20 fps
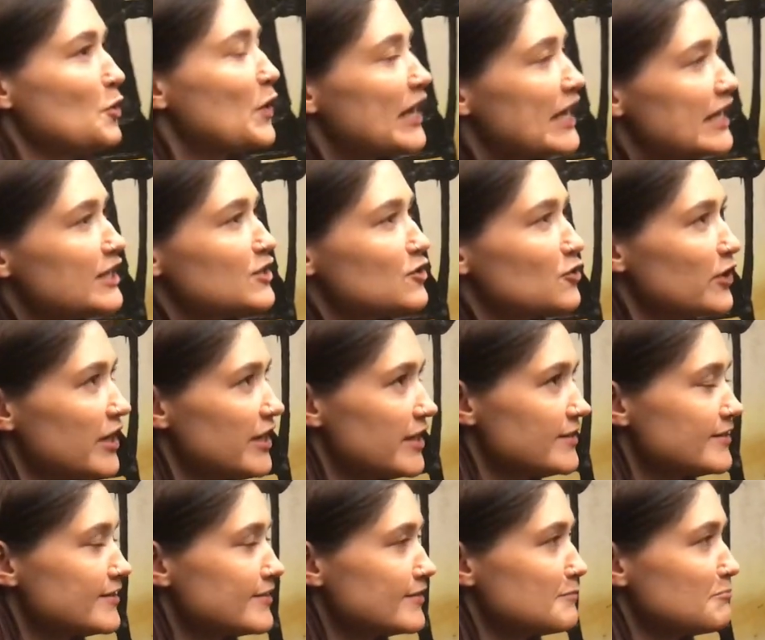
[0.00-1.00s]
he took
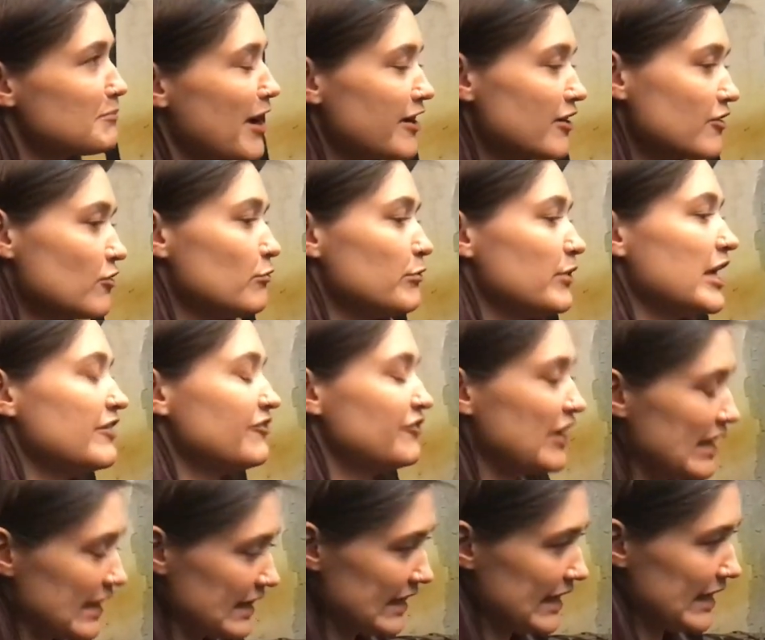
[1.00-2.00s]
his microwave
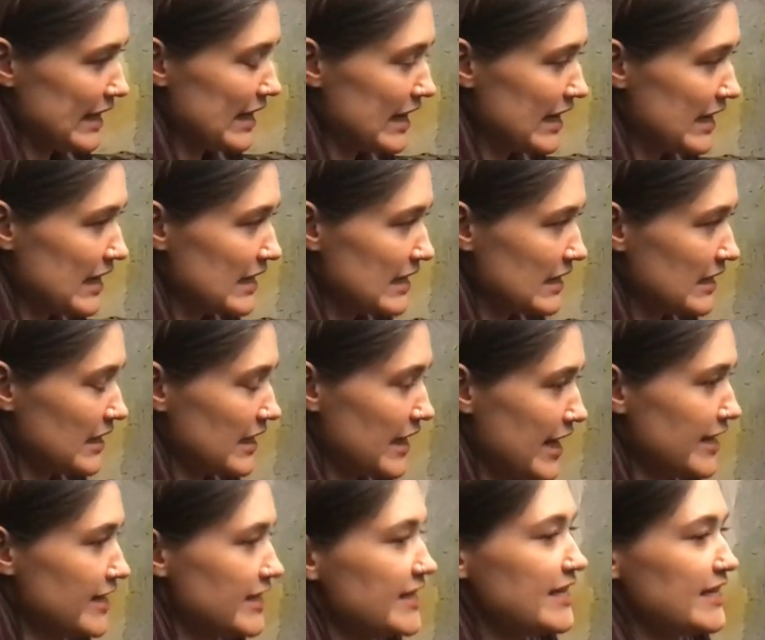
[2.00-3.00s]
and there
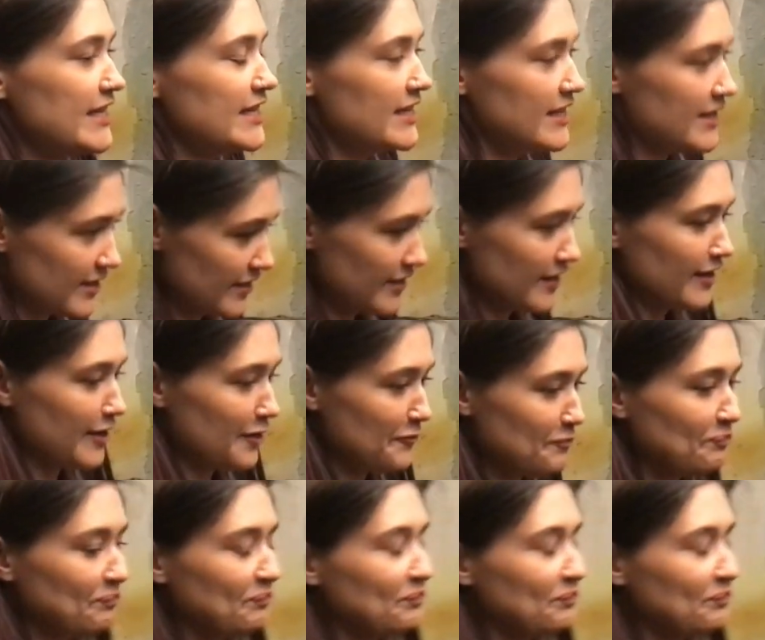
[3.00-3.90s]
and he um,